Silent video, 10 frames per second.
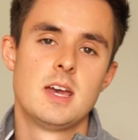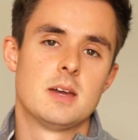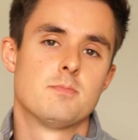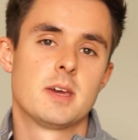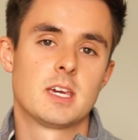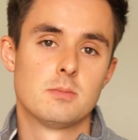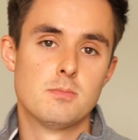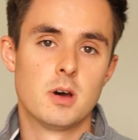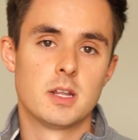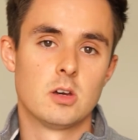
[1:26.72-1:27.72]
and making
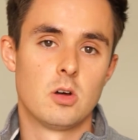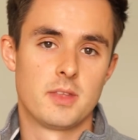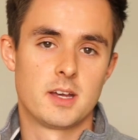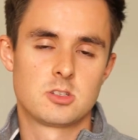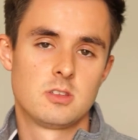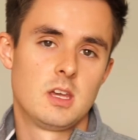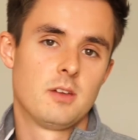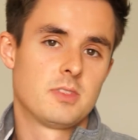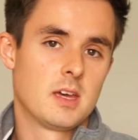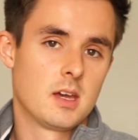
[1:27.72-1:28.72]
money on that, so that
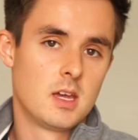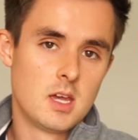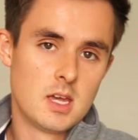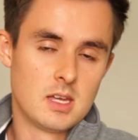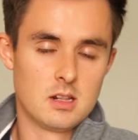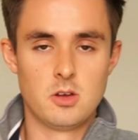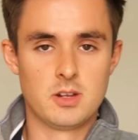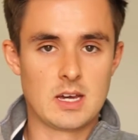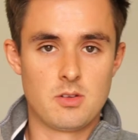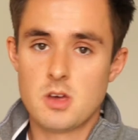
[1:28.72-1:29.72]
if they're
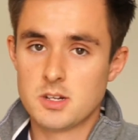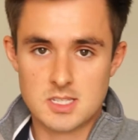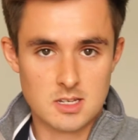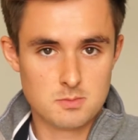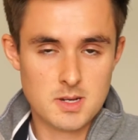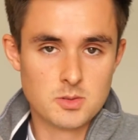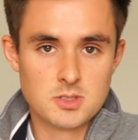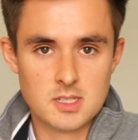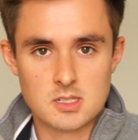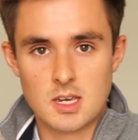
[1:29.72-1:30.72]
loaning out £90,000 in
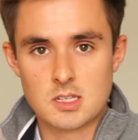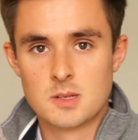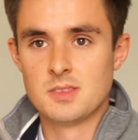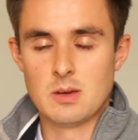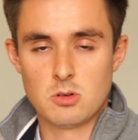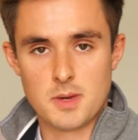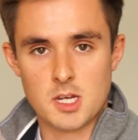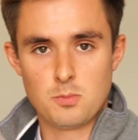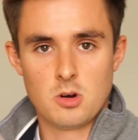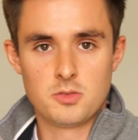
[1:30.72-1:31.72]
this case, they want to make a
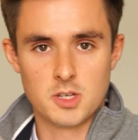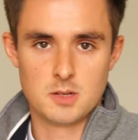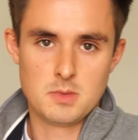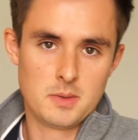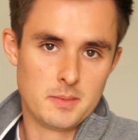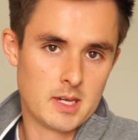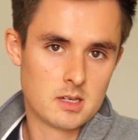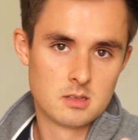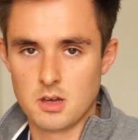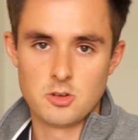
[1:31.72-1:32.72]
profit and maybe make
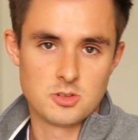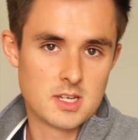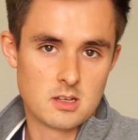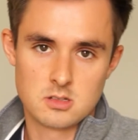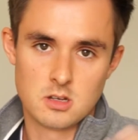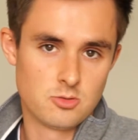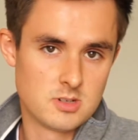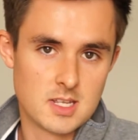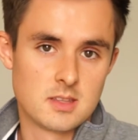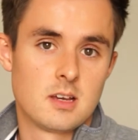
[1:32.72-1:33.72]
£100,000,
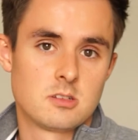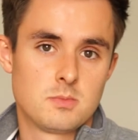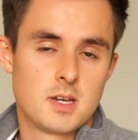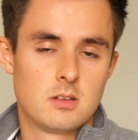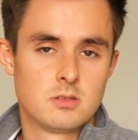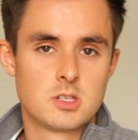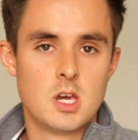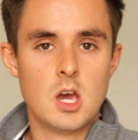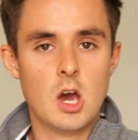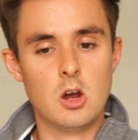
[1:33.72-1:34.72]
£110,000
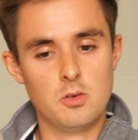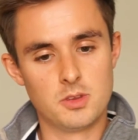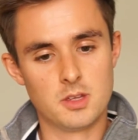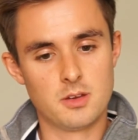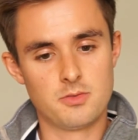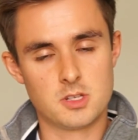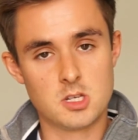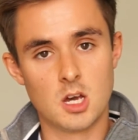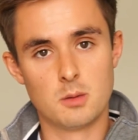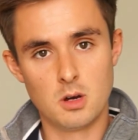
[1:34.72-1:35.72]
over the
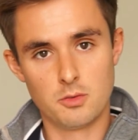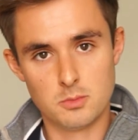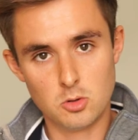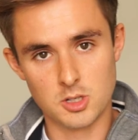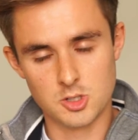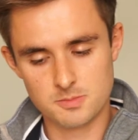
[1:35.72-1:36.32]
term of the mortgage.